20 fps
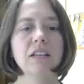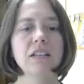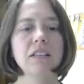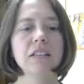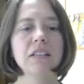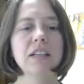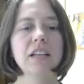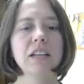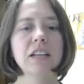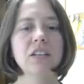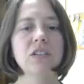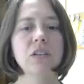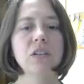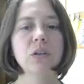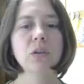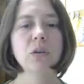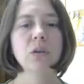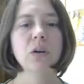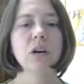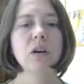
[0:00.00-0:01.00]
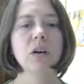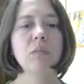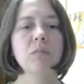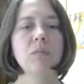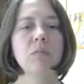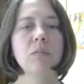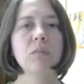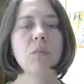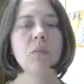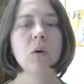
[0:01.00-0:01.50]
leading to
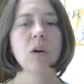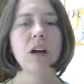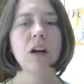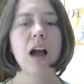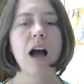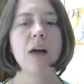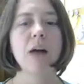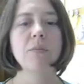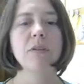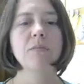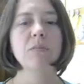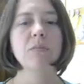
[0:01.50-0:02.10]
more common